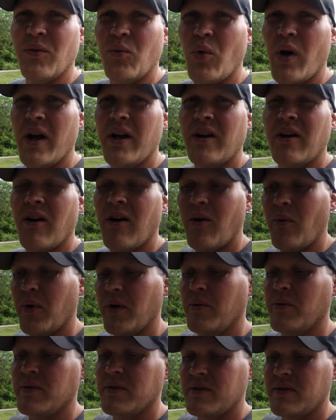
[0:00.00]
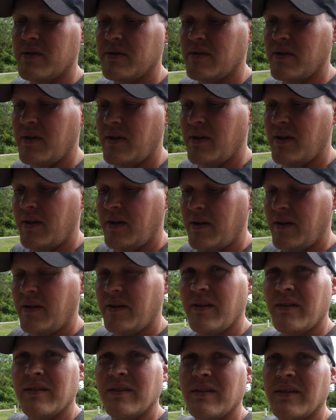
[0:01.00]
the white car when it was,
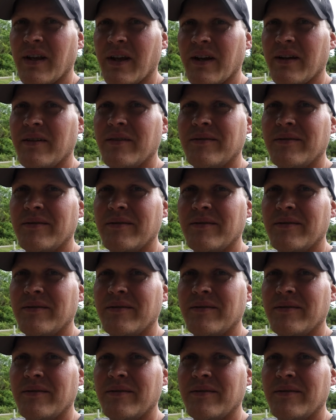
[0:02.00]
like,